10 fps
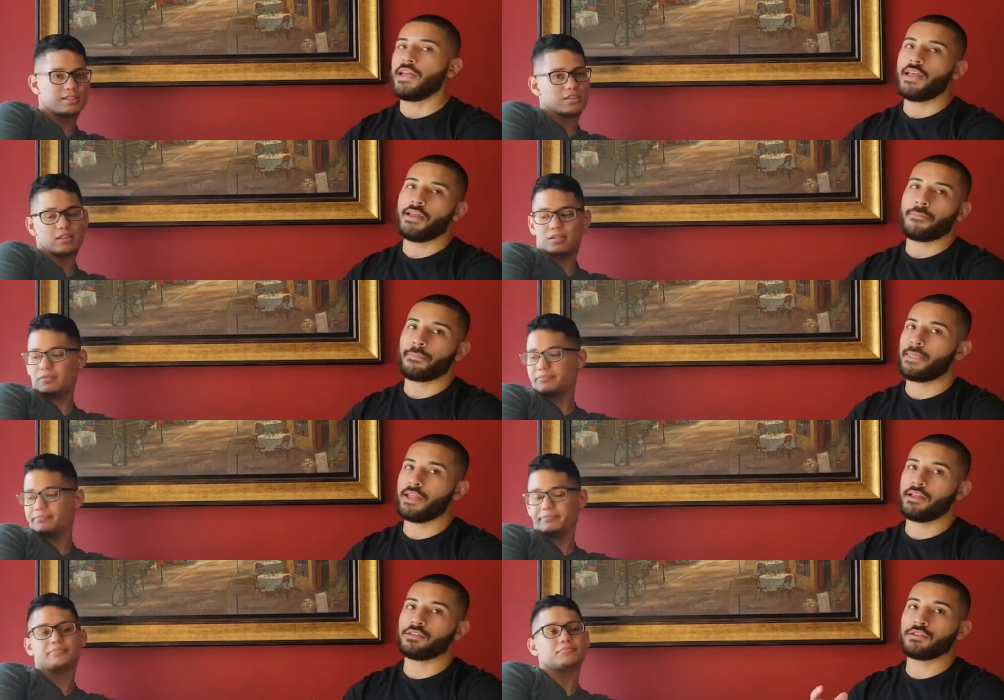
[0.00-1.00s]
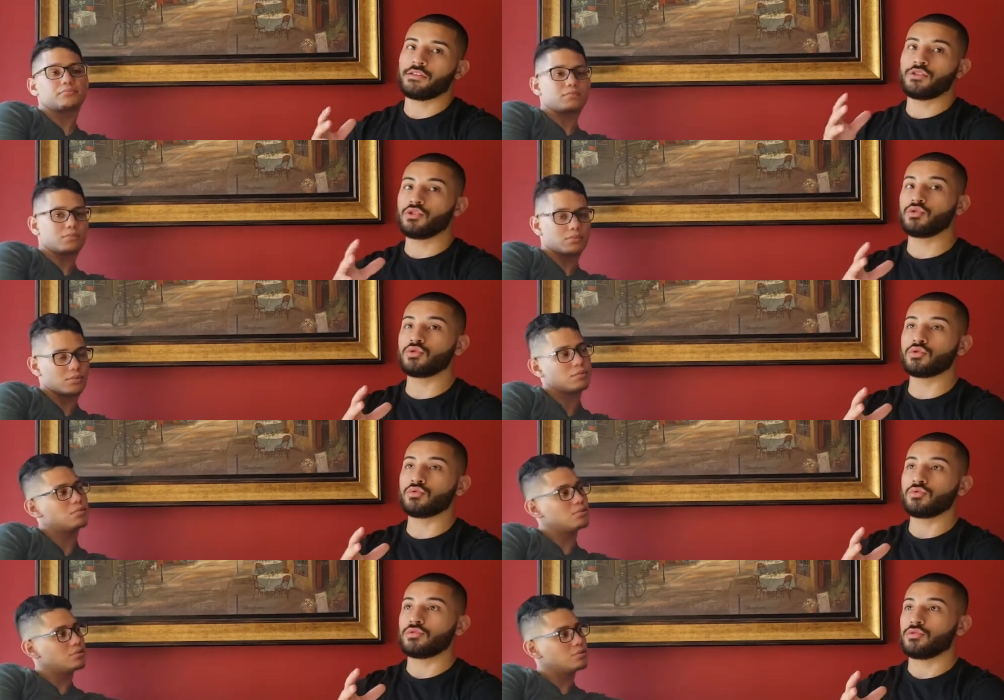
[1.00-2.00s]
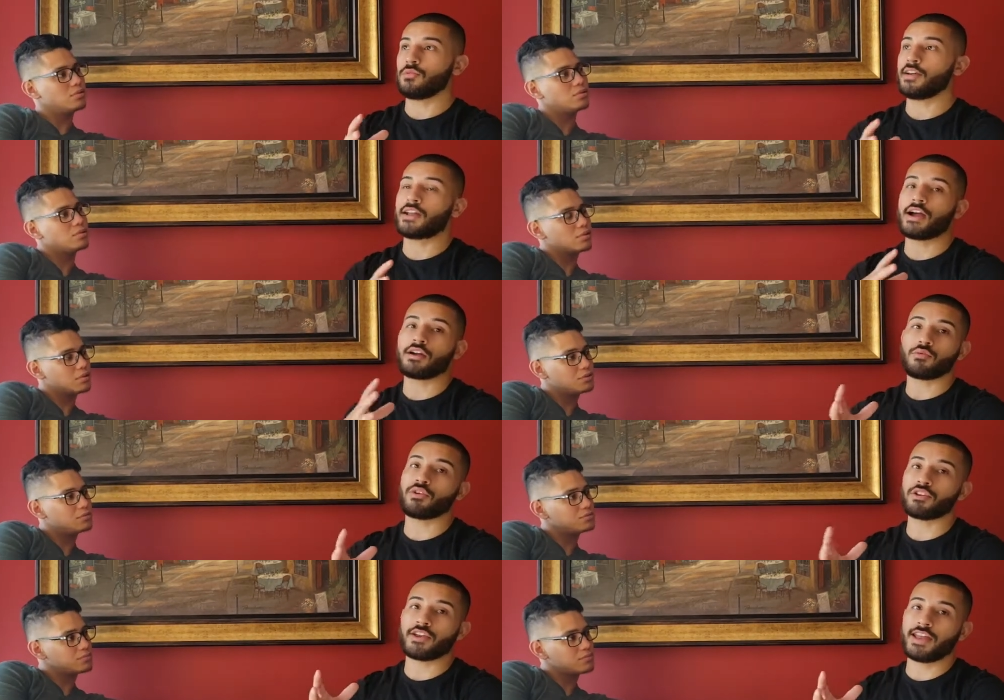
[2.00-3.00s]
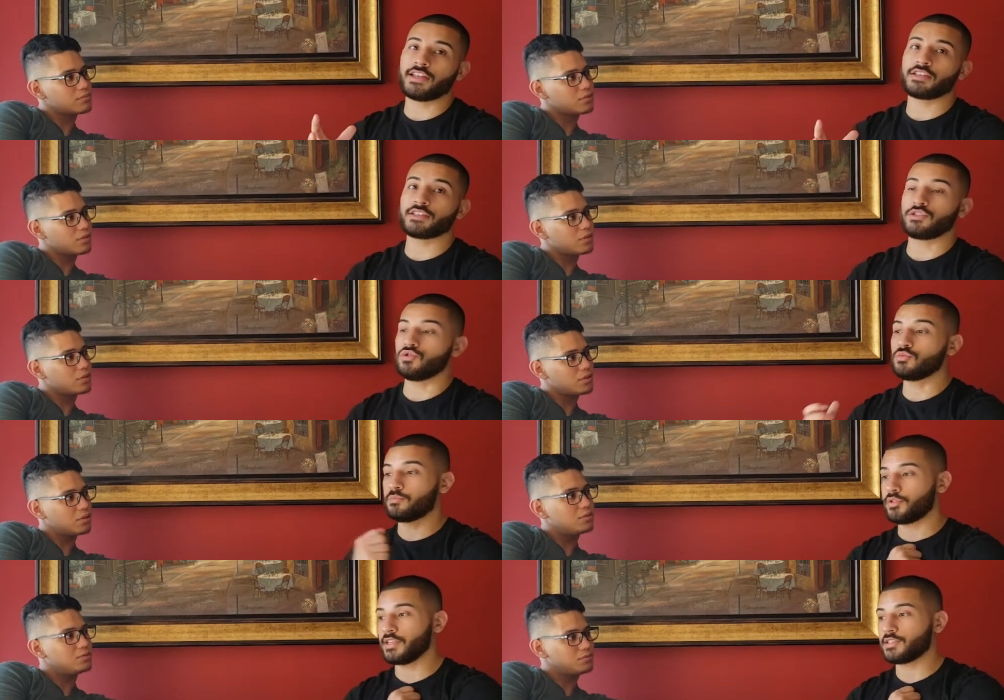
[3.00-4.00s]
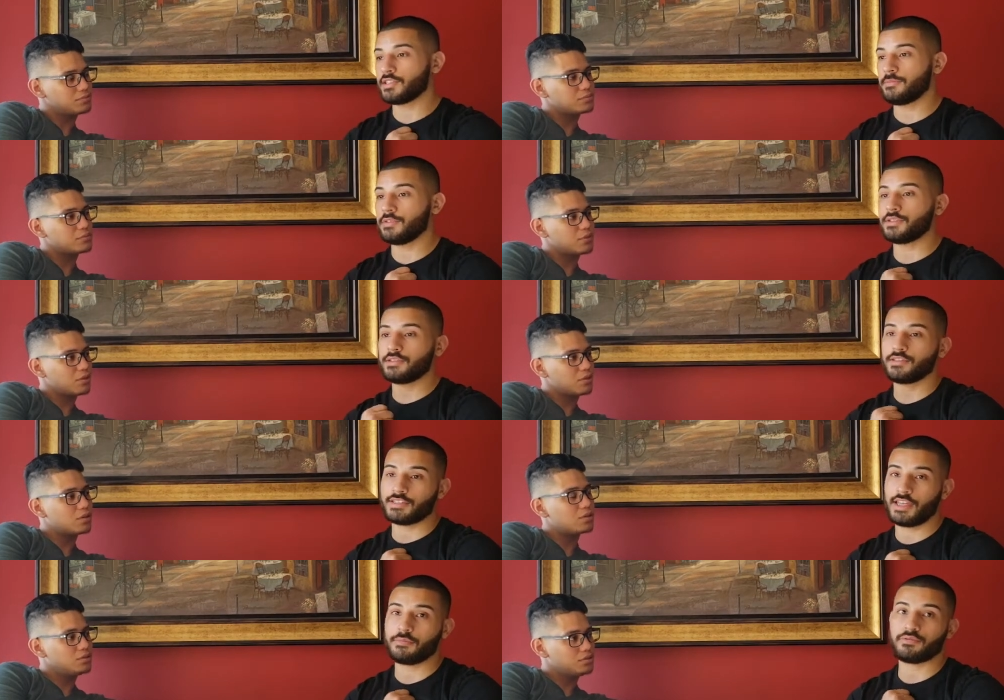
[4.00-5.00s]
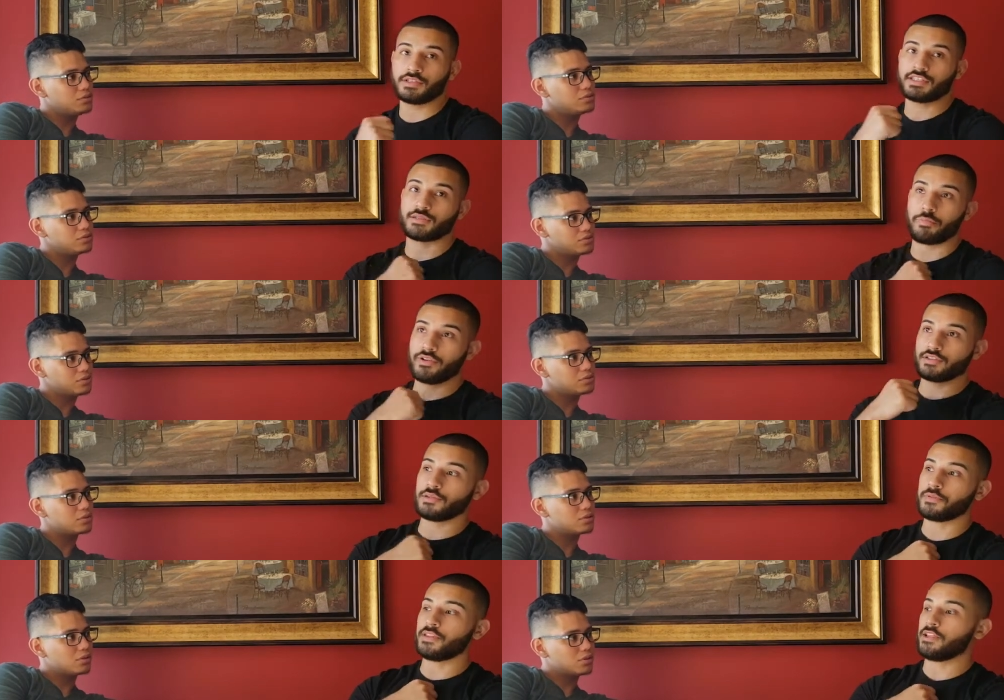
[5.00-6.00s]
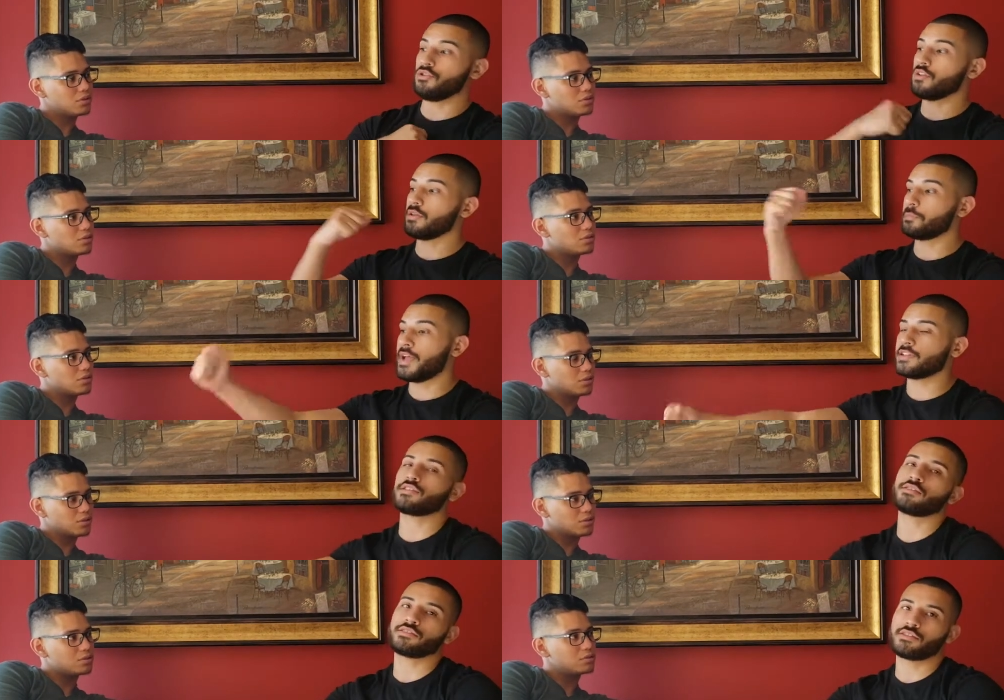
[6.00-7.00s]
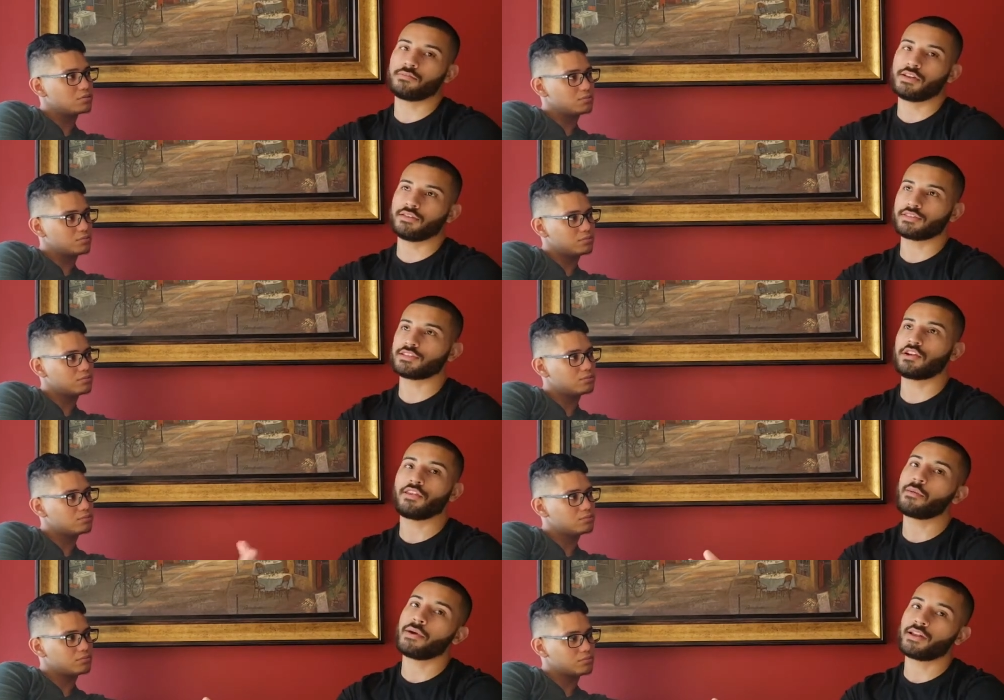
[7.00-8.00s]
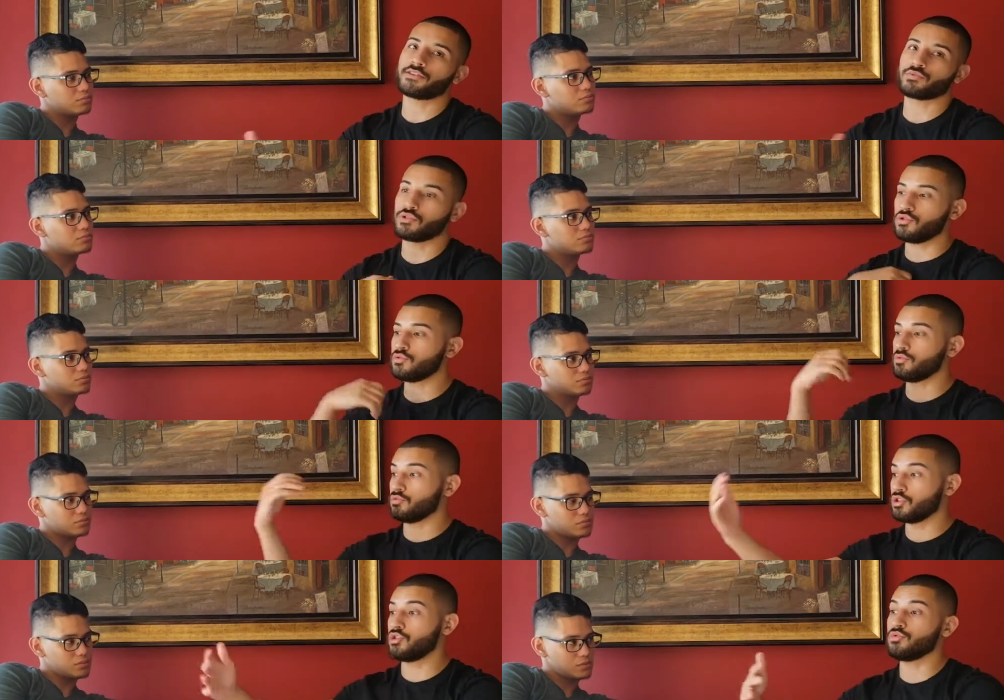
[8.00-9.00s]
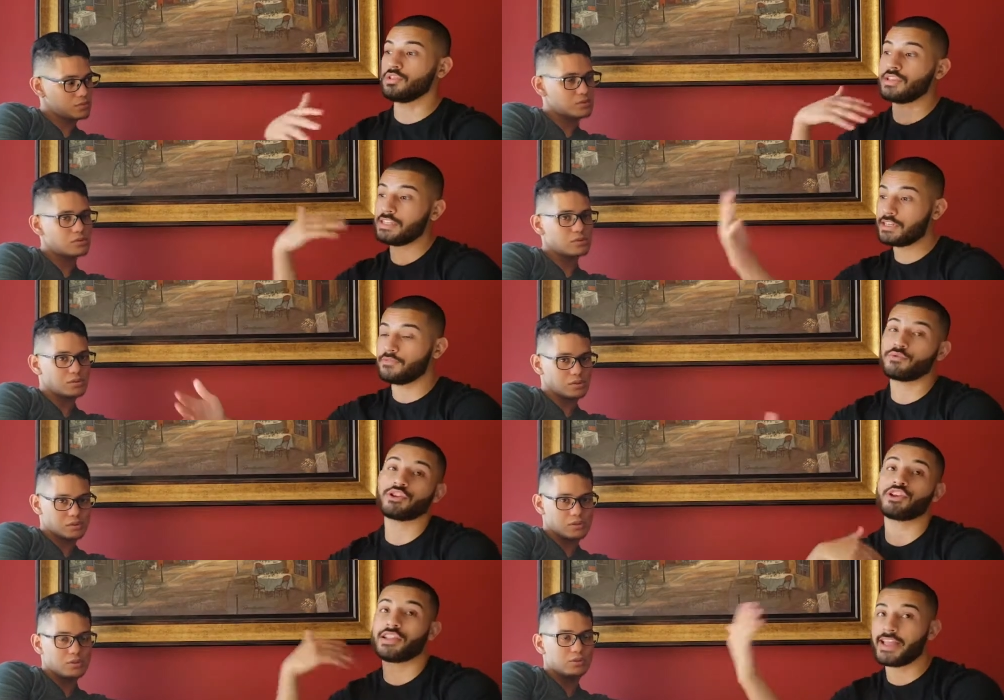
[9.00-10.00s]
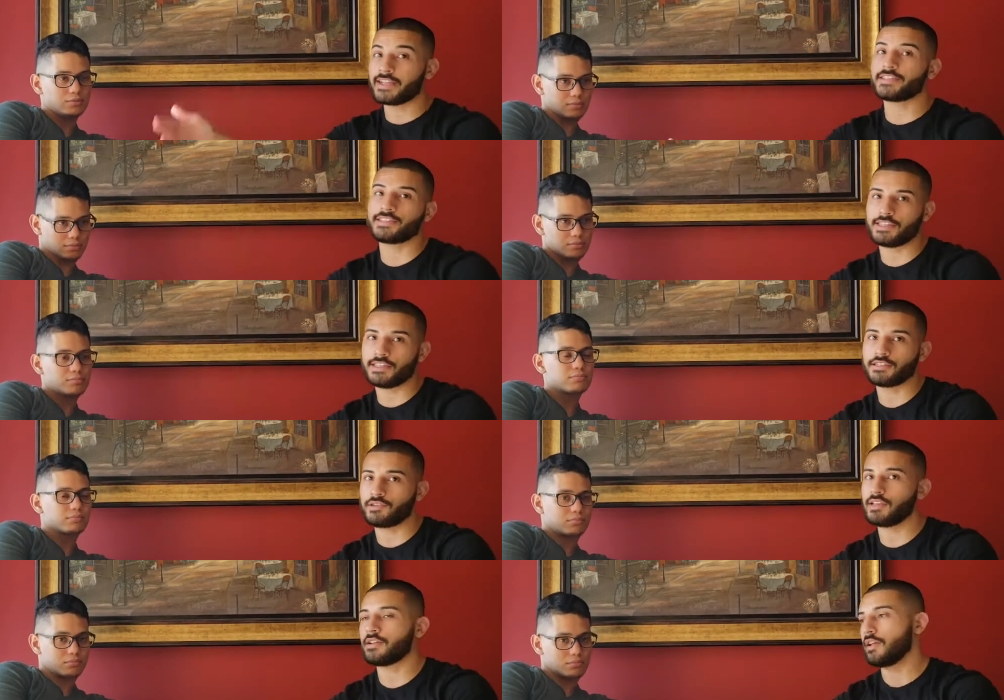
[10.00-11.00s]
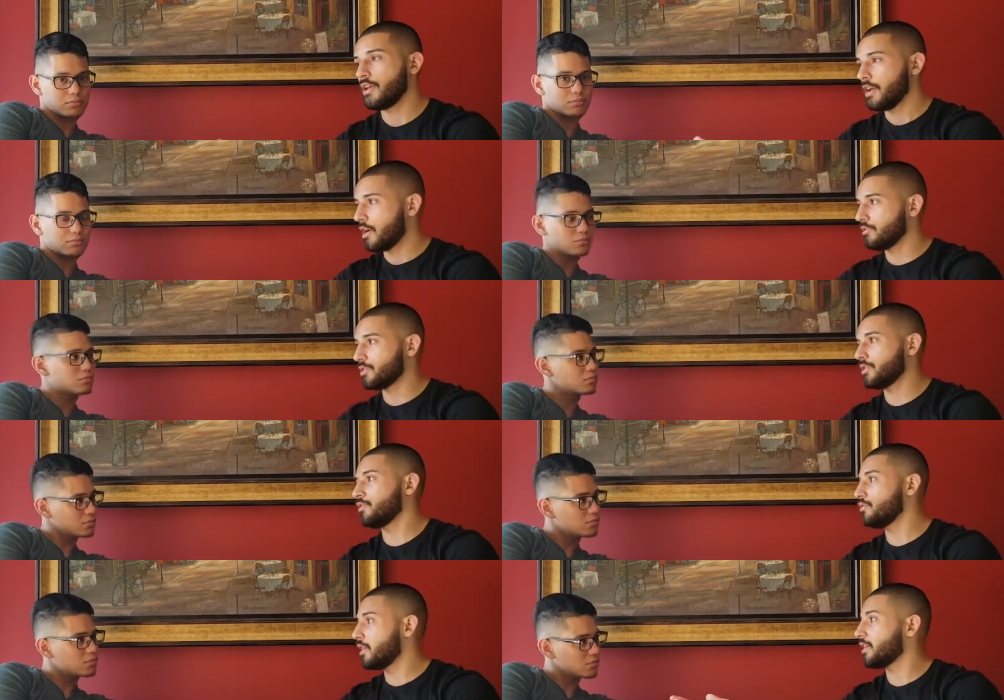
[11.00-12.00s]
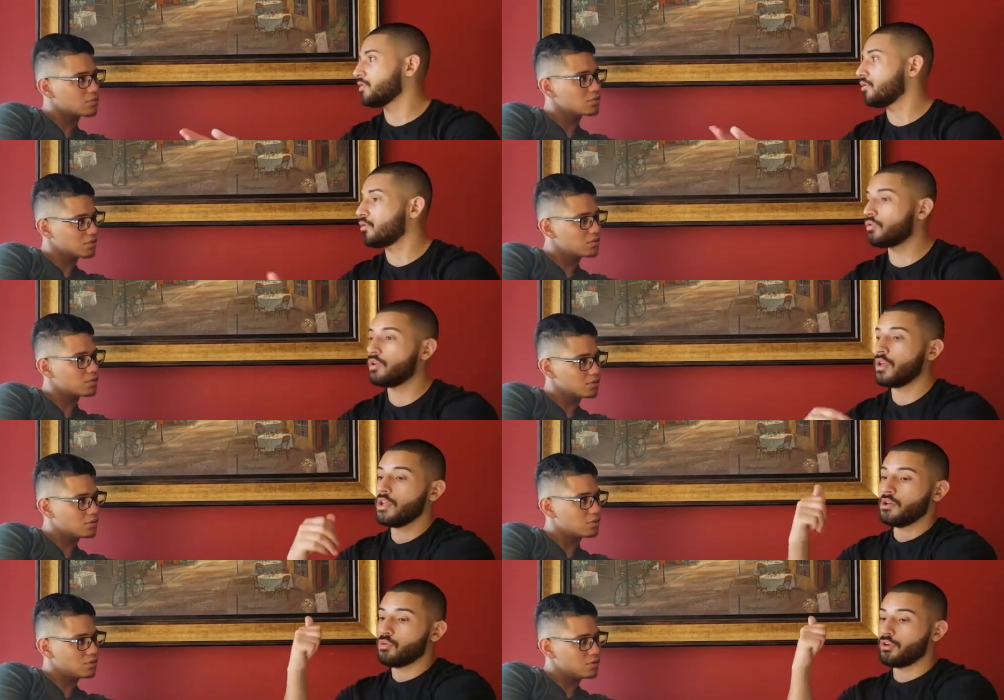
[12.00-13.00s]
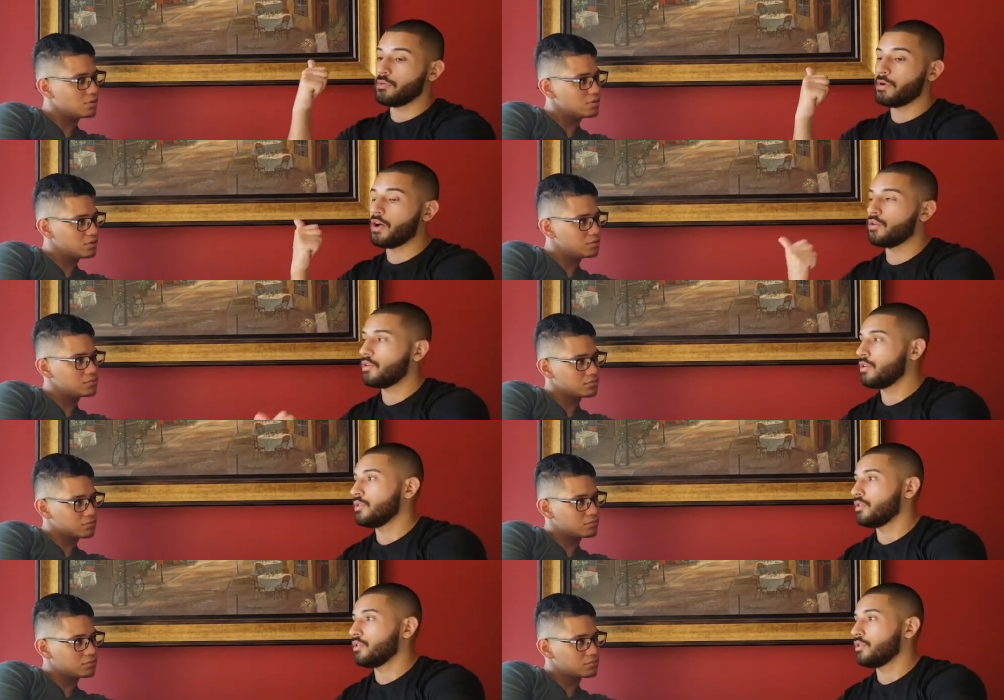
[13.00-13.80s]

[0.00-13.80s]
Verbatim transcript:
Speaker 1: key. And you, no matter how what your age is, you bring something to the table and experience something that you can pass on to somebody else. That's all that matters. What you what you leave, what your legacy is, right? Like I always tell you, like the whole worry about